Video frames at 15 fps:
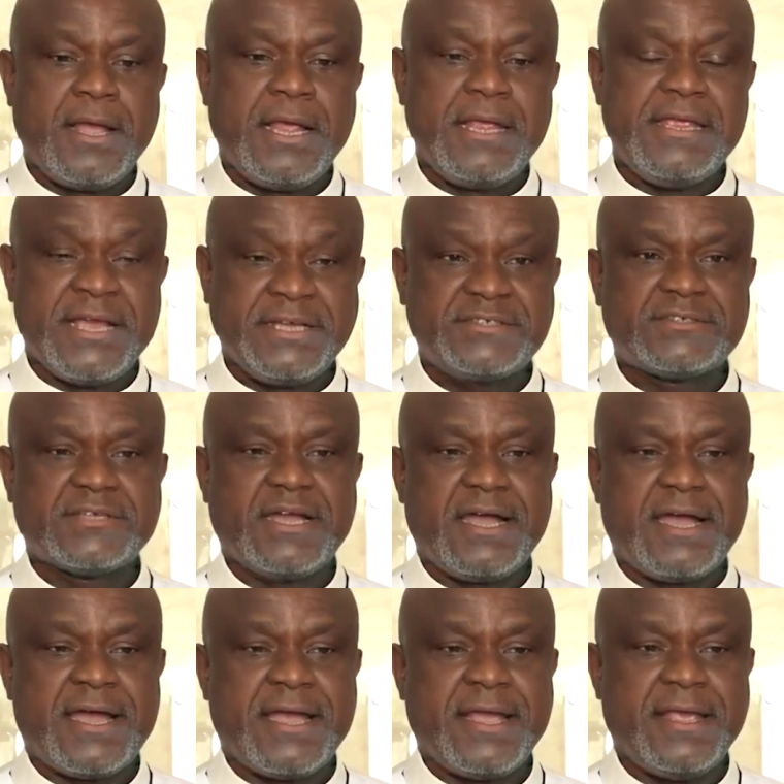Yes,
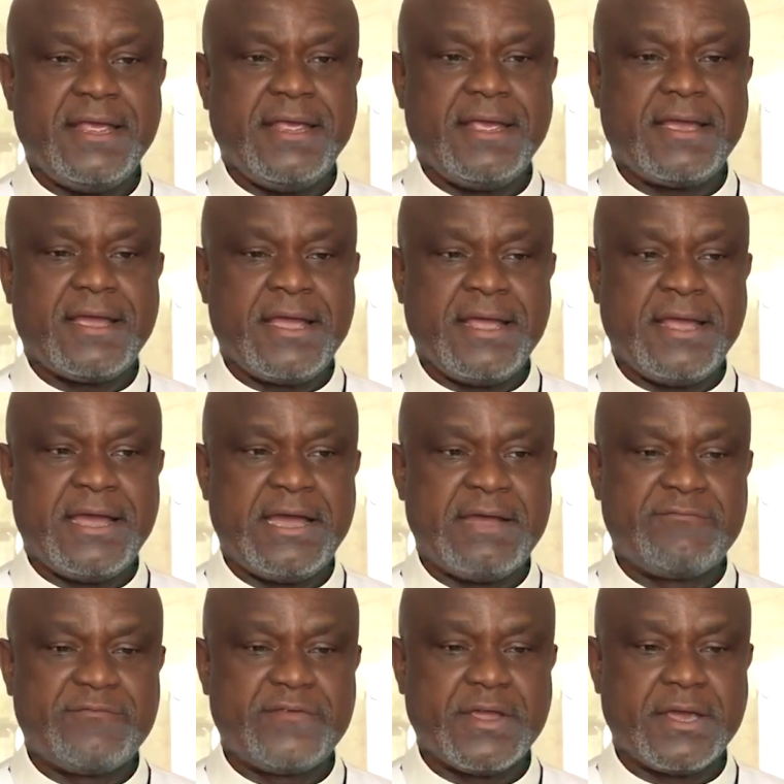I
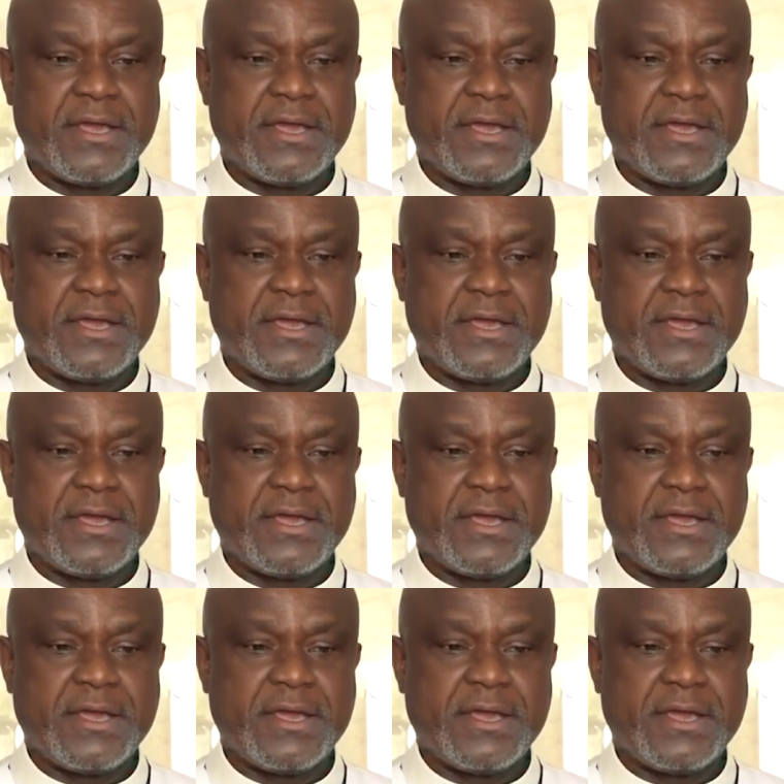have